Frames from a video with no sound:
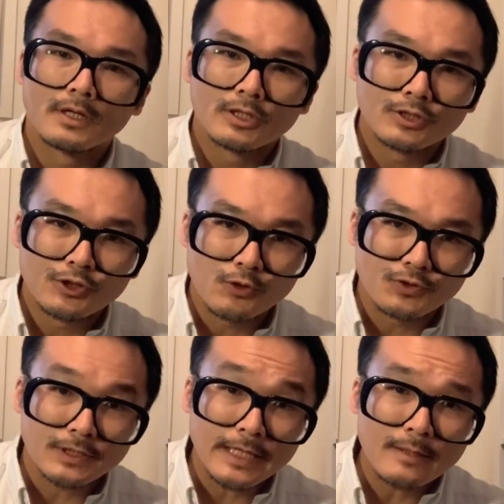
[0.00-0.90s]
To
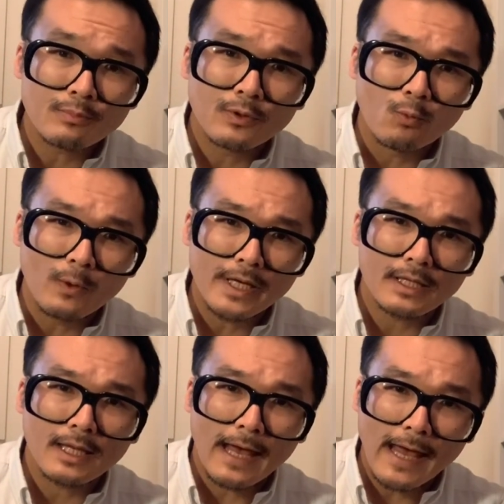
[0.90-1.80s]
Sleep
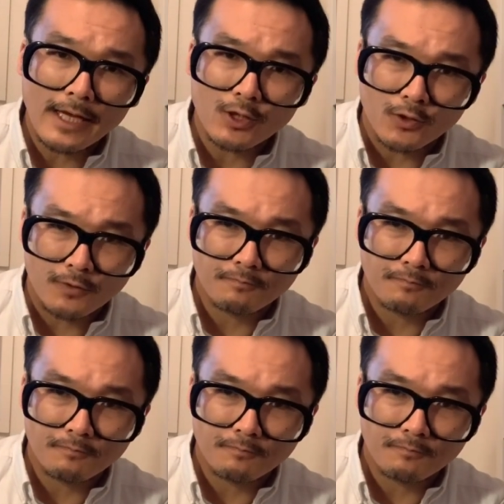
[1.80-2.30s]
with Anger.